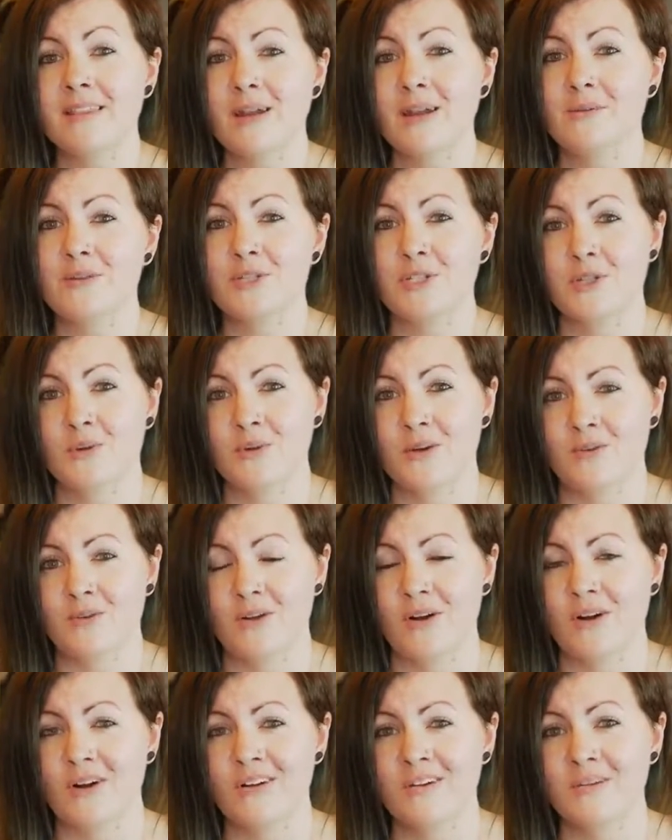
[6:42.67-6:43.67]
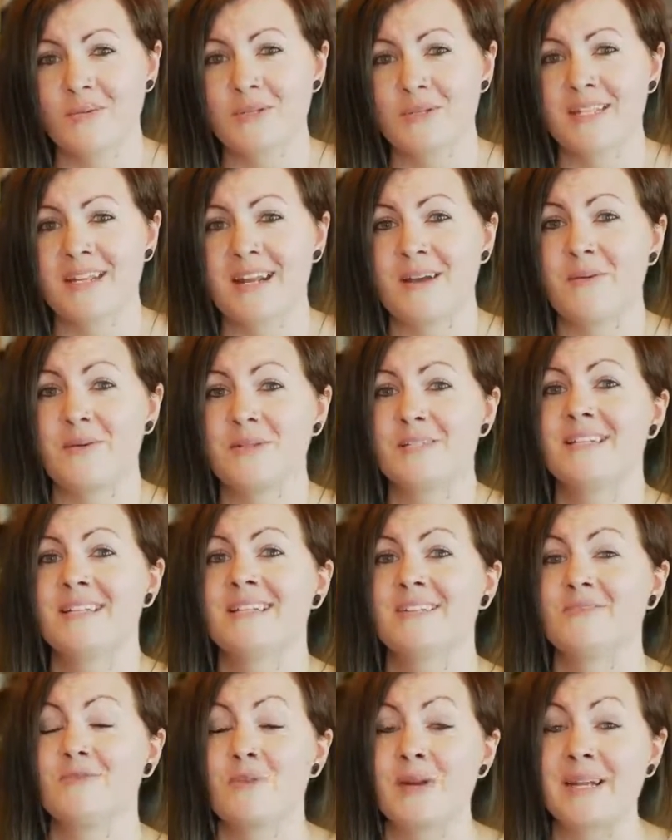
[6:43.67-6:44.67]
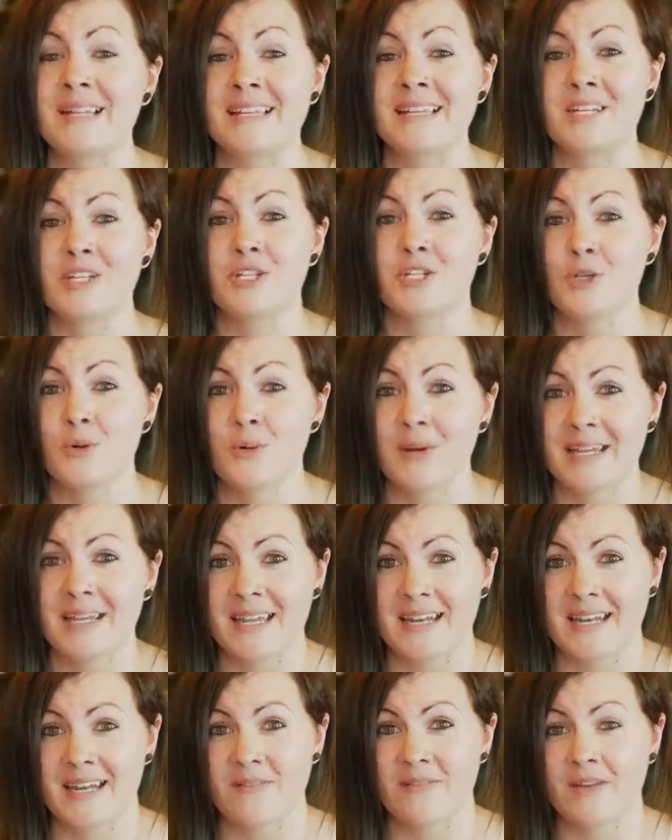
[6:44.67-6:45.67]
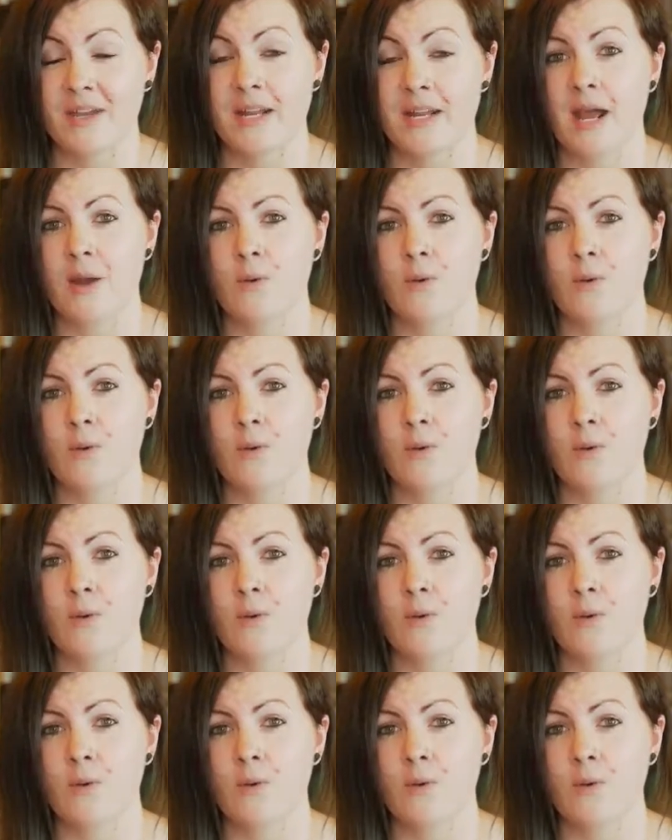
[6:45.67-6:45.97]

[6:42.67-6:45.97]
that I was doing wrong was that I wasn't really doing any of it.